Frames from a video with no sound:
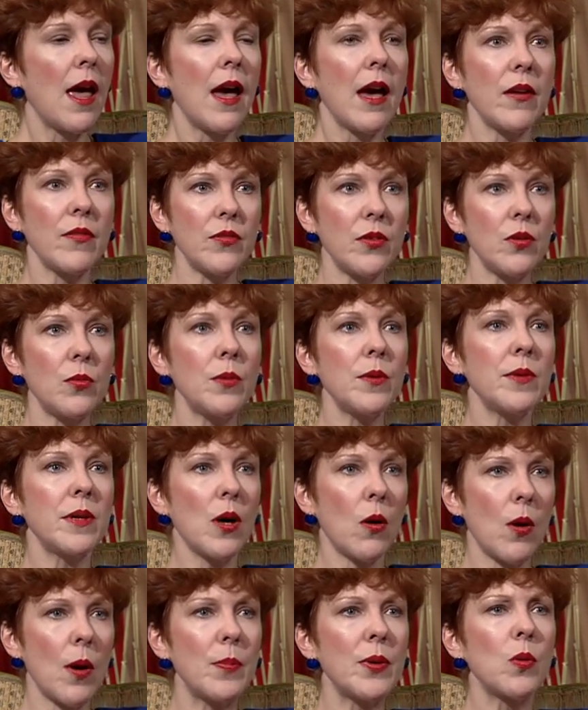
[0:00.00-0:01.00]
after you
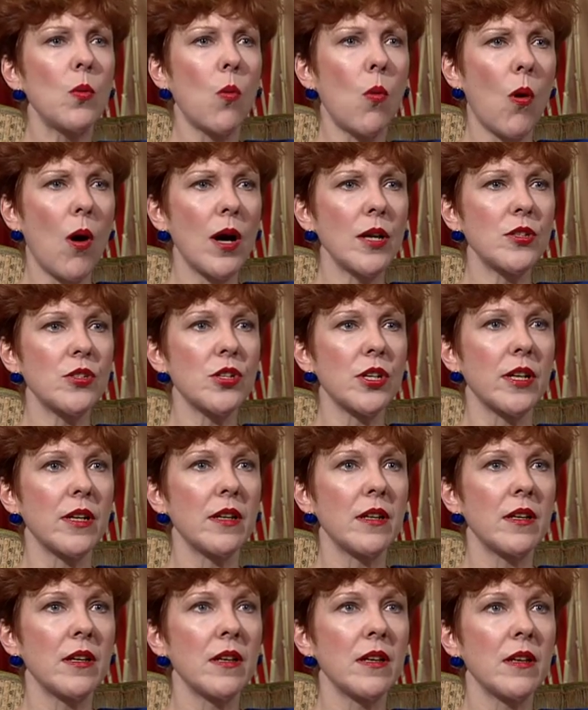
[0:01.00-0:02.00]
go up and watch it,
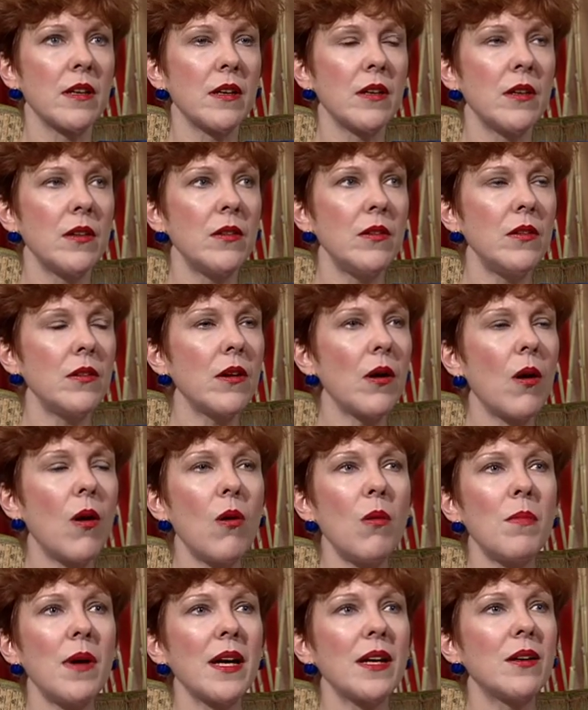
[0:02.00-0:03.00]
you go, oh
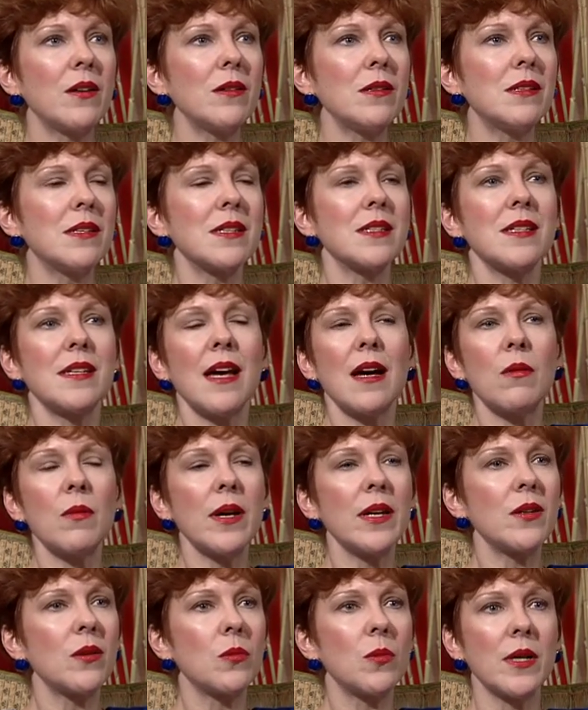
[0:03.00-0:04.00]
my goodness, now I
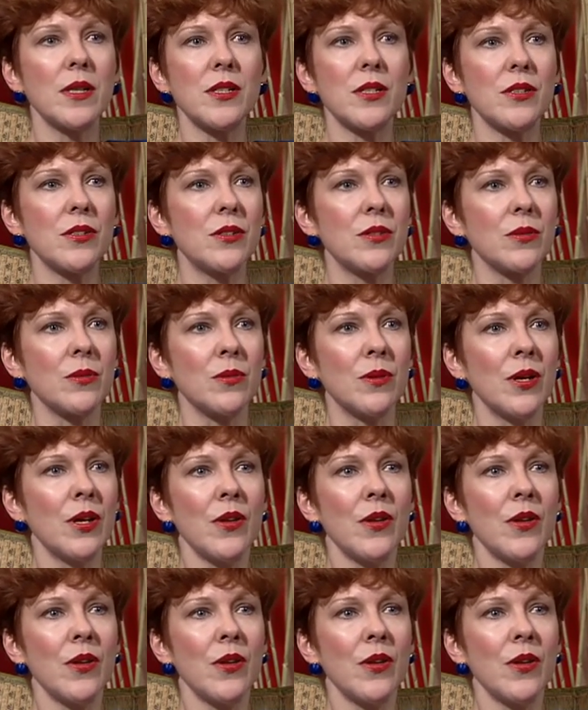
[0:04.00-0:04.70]
know what to do.